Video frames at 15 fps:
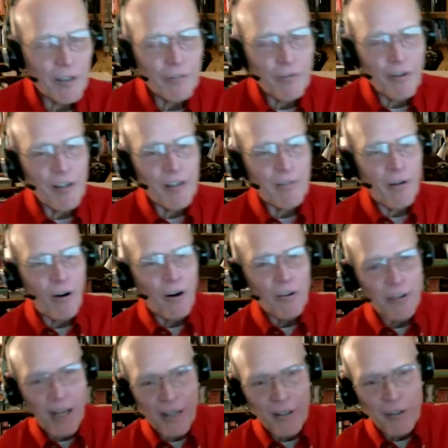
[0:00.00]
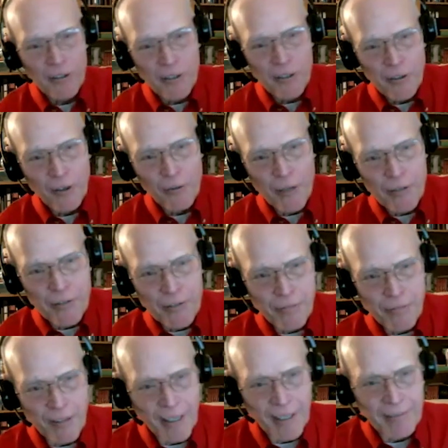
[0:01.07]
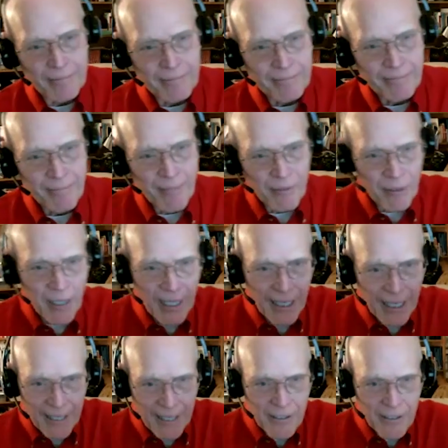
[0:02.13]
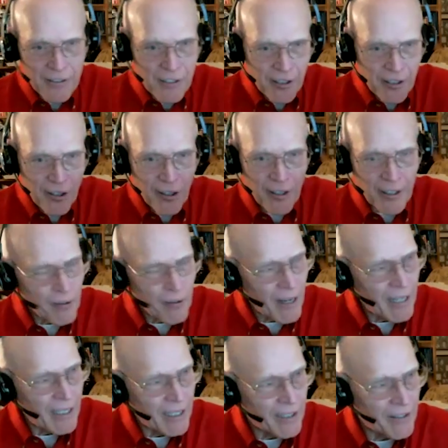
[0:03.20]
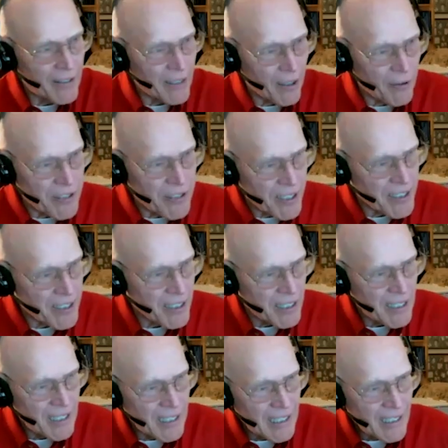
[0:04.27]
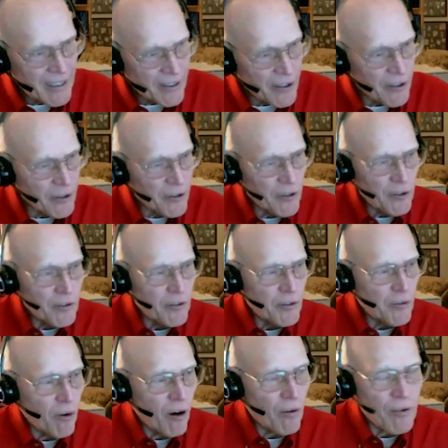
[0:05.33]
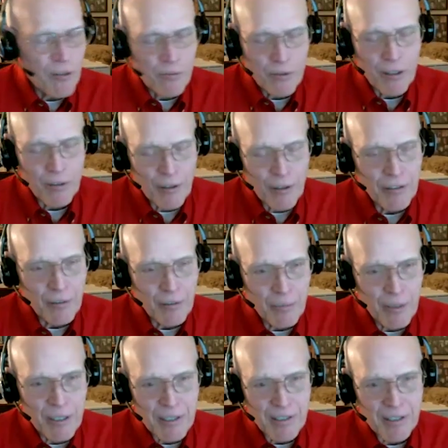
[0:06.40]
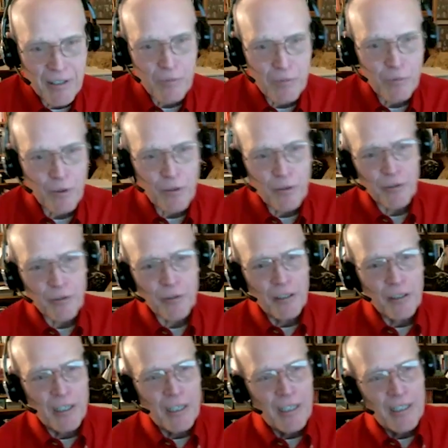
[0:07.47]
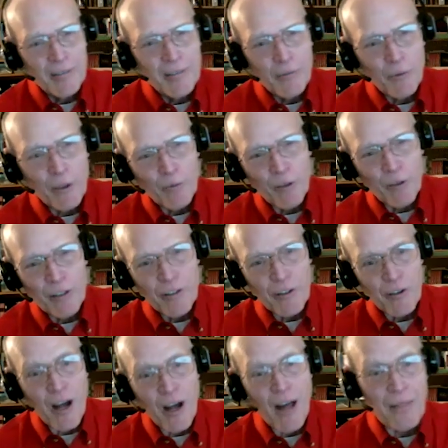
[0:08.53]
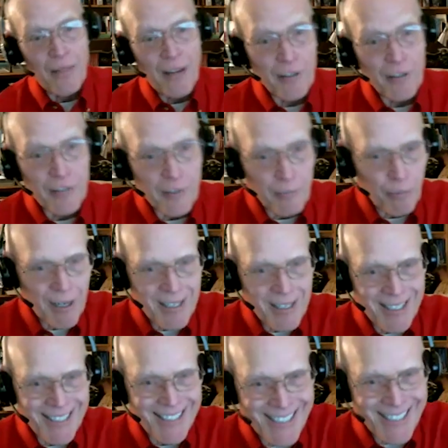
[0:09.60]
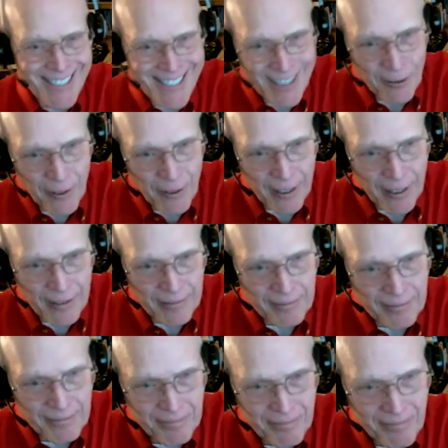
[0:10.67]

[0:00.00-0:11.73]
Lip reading: A good friend of ours, I know you know Richard Flint, in this scenario right here, he always says, you always want to run your business with your when you're not there, your presence is still there.